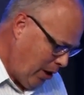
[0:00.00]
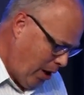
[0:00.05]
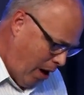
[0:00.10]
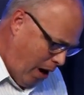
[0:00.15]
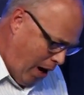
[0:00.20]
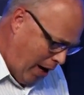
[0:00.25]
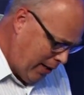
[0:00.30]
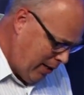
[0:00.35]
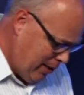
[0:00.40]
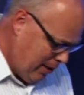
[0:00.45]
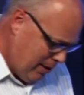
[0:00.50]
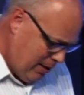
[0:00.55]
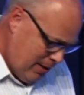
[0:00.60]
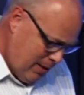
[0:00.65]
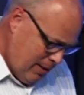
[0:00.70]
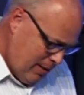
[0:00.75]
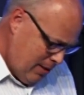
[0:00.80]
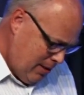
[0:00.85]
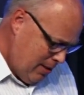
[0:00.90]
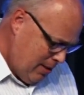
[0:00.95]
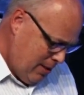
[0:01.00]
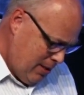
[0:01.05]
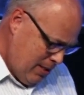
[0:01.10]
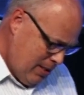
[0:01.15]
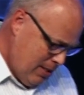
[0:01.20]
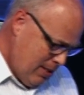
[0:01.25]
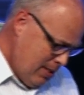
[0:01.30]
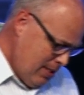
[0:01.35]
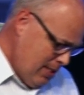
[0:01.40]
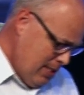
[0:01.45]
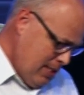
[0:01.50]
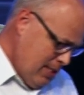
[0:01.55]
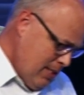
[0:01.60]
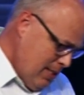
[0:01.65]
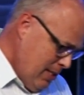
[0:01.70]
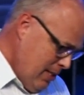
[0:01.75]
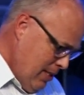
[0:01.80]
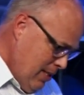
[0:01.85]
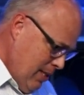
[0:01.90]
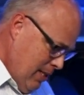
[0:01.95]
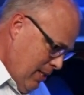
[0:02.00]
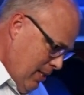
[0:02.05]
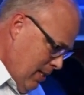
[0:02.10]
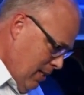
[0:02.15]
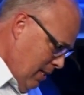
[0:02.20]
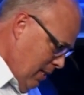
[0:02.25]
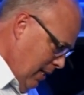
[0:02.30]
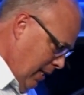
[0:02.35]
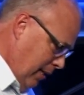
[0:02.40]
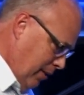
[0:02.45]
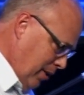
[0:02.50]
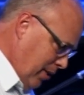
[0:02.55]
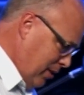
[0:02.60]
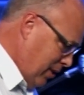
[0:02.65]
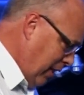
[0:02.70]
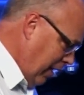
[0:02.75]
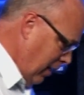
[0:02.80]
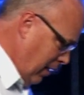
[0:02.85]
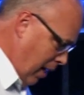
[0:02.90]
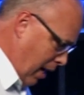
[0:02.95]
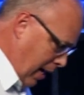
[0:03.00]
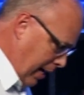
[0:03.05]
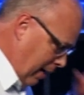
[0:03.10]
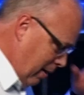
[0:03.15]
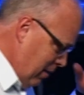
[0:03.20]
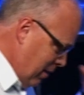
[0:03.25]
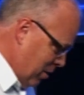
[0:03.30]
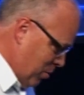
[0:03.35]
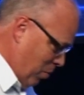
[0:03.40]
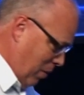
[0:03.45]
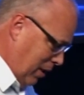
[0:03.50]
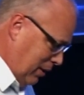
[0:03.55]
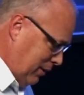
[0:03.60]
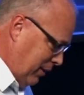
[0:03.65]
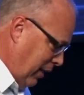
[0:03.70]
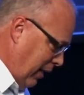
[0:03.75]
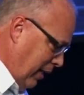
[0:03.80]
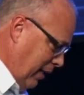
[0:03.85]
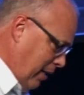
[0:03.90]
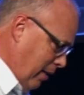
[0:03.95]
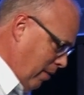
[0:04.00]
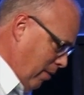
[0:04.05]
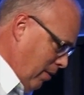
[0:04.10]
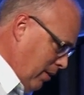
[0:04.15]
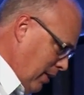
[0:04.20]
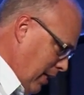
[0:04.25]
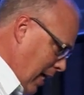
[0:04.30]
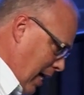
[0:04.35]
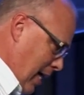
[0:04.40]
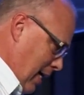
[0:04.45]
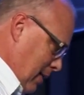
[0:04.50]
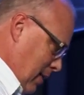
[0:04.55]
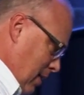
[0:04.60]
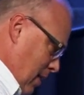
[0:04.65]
God. And just say, God, I just want to take care of that.